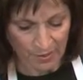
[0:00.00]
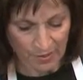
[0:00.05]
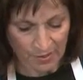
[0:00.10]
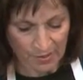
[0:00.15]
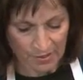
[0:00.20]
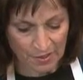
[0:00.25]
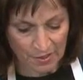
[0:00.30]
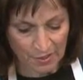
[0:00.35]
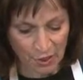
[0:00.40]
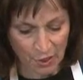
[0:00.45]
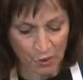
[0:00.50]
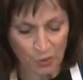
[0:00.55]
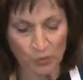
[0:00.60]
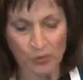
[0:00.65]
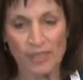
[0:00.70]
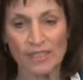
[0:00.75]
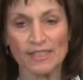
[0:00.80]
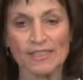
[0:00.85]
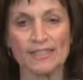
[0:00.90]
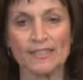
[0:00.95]
So
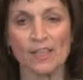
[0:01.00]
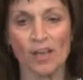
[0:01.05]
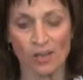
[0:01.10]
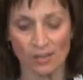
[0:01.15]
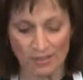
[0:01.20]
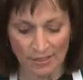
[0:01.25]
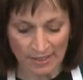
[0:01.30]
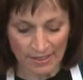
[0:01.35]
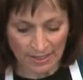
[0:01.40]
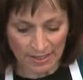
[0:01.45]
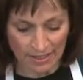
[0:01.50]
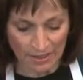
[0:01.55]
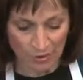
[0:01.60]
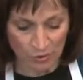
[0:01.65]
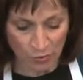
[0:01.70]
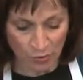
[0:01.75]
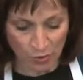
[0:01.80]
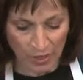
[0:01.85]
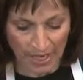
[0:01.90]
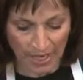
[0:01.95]
this salsa
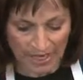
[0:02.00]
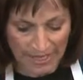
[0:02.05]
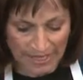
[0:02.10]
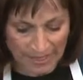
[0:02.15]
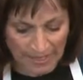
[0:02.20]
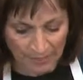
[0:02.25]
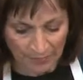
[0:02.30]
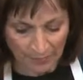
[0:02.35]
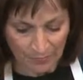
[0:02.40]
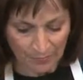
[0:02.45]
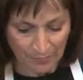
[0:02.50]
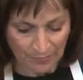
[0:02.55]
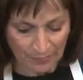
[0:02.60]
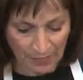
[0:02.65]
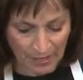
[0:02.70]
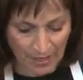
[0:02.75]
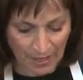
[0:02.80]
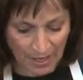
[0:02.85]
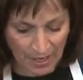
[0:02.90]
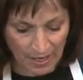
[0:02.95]
is ready.
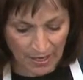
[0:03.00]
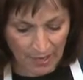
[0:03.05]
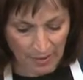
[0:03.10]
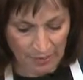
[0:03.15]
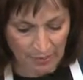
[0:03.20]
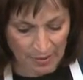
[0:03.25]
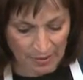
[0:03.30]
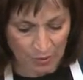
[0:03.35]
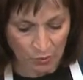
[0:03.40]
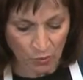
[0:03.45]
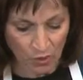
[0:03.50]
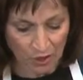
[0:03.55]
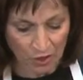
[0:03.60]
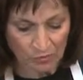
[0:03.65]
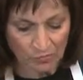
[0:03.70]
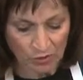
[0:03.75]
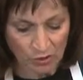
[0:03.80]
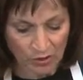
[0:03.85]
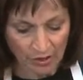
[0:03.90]
Um, it's wonderful